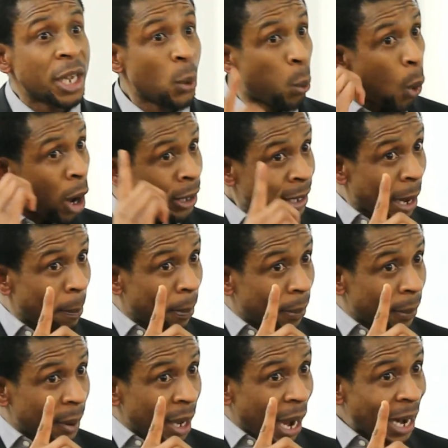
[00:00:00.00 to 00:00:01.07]
he warned
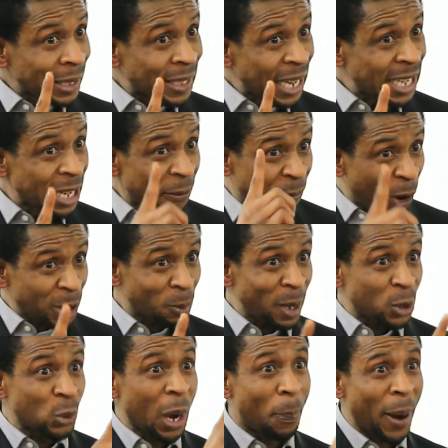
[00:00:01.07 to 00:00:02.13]
them and said, in the first
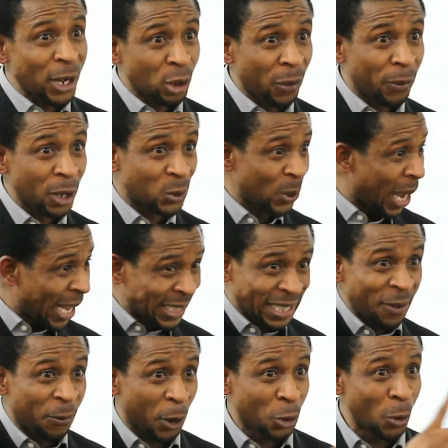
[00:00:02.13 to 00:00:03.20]
place you are part of us, we are
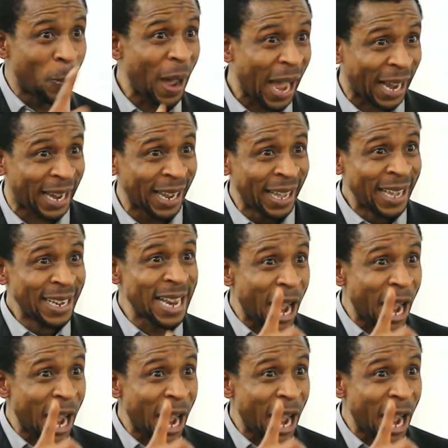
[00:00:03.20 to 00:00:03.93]
asking for you back.